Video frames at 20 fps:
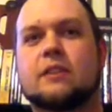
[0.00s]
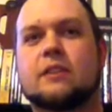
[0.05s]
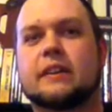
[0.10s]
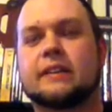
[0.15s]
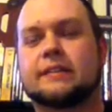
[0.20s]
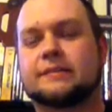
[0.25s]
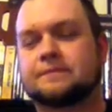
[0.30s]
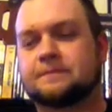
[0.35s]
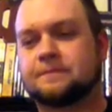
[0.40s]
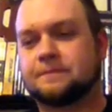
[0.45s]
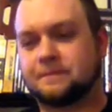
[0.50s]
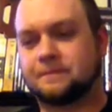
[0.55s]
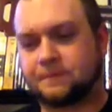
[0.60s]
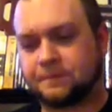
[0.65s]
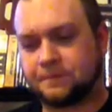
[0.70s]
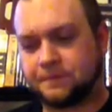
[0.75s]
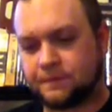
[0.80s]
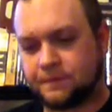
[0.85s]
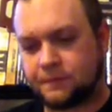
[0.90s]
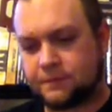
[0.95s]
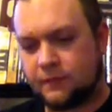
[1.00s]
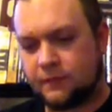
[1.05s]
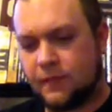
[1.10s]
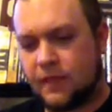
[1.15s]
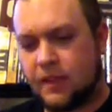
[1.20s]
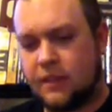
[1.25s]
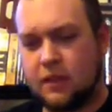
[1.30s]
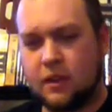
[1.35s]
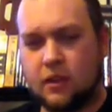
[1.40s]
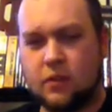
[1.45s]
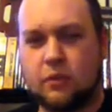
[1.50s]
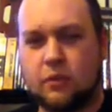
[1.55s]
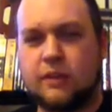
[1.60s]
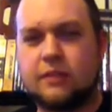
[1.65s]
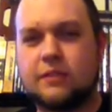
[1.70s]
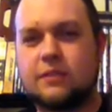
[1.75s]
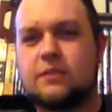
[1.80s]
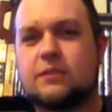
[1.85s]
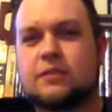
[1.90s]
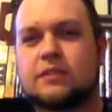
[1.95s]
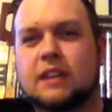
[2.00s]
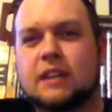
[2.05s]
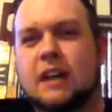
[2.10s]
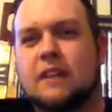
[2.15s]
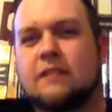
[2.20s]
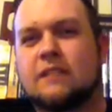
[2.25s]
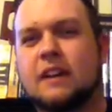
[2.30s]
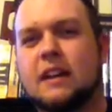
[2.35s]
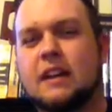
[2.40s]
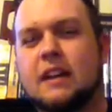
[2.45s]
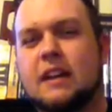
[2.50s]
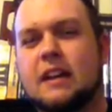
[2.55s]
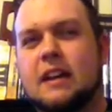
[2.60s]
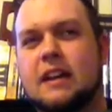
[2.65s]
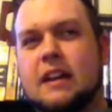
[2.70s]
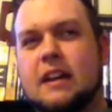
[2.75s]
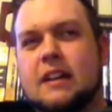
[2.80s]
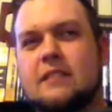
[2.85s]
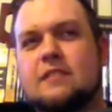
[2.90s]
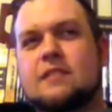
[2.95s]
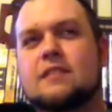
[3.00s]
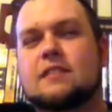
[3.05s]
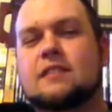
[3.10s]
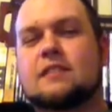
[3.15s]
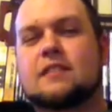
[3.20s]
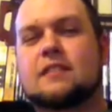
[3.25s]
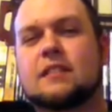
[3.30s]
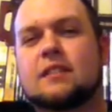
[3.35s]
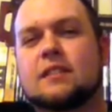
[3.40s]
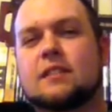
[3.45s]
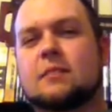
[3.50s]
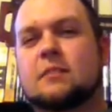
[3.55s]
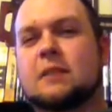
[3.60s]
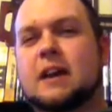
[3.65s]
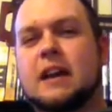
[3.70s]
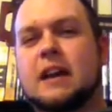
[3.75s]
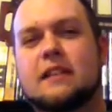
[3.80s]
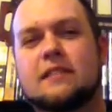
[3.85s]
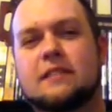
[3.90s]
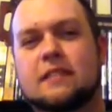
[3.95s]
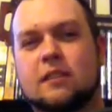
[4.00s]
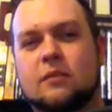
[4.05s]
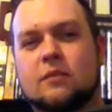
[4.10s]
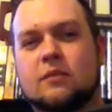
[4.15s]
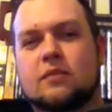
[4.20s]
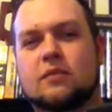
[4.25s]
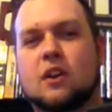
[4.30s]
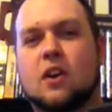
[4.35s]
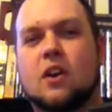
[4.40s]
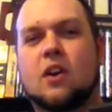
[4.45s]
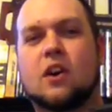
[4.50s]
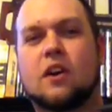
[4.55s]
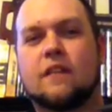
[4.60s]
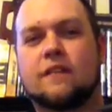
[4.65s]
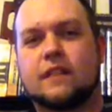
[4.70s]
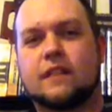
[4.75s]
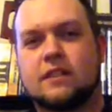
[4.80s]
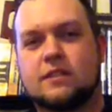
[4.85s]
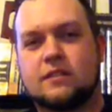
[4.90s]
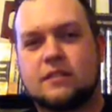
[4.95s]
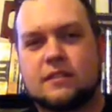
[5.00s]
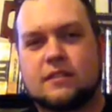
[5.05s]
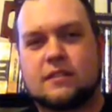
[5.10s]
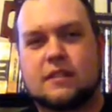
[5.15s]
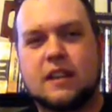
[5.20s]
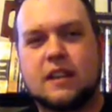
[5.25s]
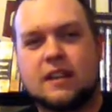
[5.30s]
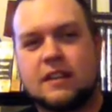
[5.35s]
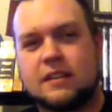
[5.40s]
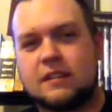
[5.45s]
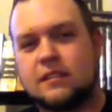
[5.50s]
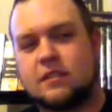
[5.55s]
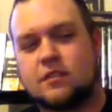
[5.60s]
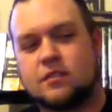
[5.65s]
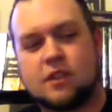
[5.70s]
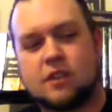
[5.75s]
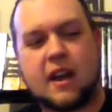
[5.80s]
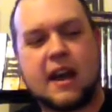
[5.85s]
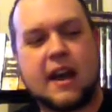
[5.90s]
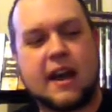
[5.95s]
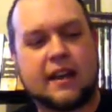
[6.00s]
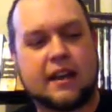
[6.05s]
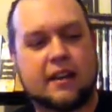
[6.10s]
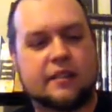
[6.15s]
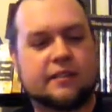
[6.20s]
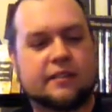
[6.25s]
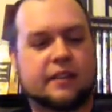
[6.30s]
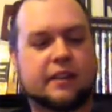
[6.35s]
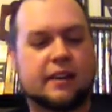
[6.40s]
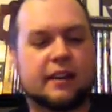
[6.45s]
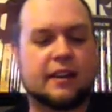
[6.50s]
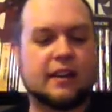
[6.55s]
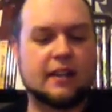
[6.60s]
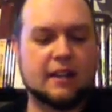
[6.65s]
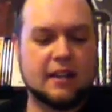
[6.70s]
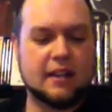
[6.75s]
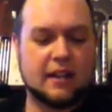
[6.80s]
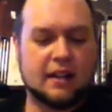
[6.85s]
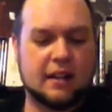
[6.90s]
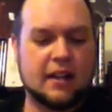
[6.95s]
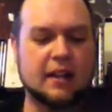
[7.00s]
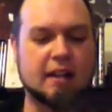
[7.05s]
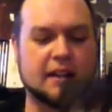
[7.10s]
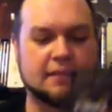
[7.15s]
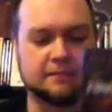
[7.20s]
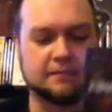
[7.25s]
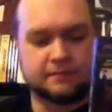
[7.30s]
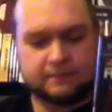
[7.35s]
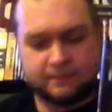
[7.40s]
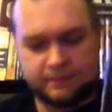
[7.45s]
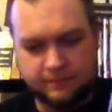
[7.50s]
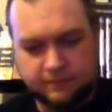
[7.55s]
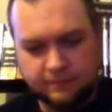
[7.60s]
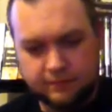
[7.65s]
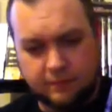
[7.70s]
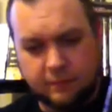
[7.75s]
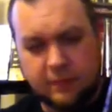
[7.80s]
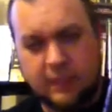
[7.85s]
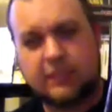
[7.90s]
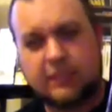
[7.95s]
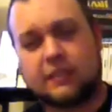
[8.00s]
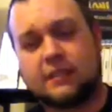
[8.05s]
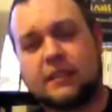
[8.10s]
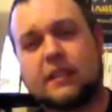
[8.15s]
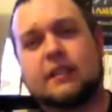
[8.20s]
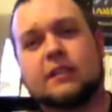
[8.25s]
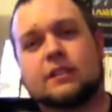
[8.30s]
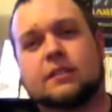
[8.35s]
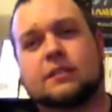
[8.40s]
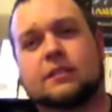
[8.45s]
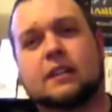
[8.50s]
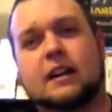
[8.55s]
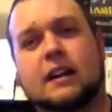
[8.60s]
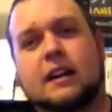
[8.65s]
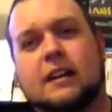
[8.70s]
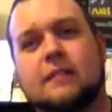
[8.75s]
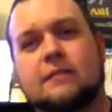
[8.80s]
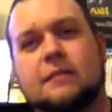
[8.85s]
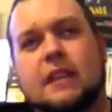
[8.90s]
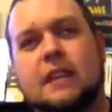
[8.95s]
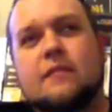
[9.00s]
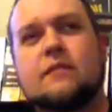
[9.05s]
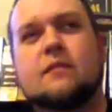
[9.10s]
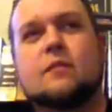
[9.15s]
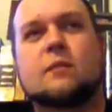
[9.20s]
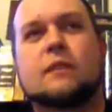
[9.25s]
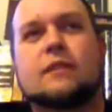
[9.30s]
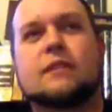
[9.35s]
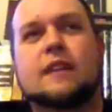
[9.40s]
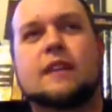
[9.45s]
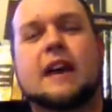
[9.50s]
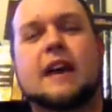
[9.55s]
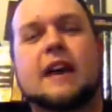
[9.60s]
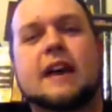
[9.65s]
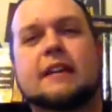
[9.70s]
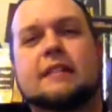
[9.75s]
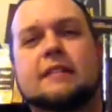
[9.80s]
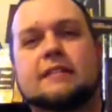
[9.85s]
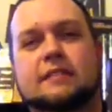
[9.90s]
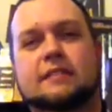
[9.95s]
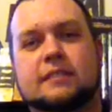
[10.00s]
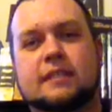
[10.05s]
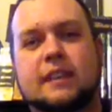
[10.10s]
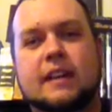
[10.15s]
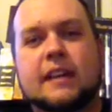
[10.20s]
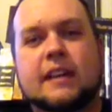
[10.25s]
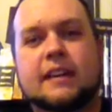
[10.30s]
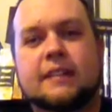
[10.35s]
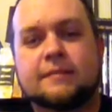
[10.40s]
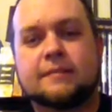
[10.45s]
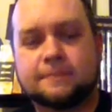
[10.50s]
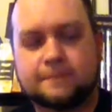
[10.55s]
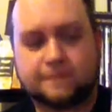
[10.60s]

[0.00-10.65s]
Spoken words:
and they're going through stuff, it just still, the pacing was off, and it just tended to drag, I thought. But still, even with that said,